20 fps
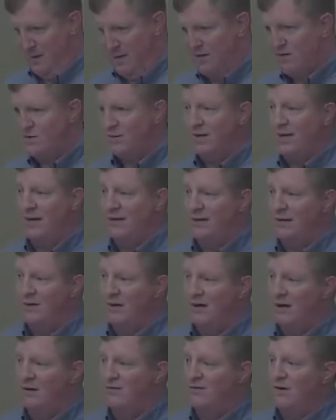I also would like to
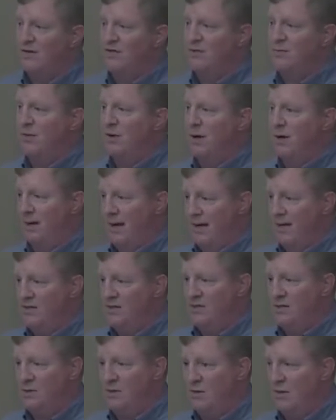thank our friends at Prairie
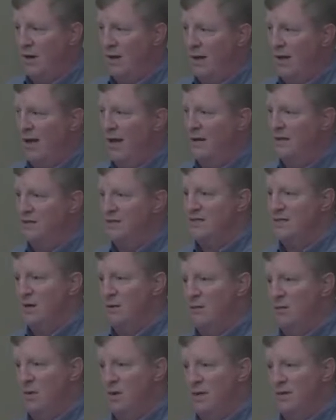Lights who are on hand to
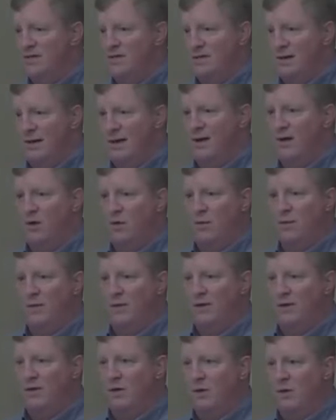sell books, and I hope
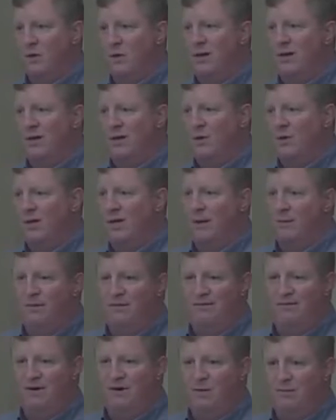that you will
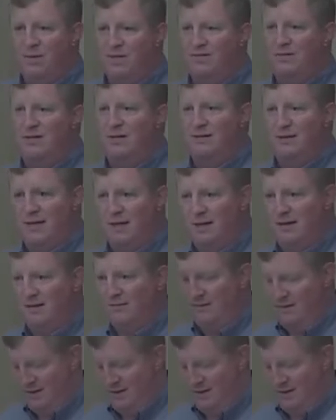keep them very busy at the end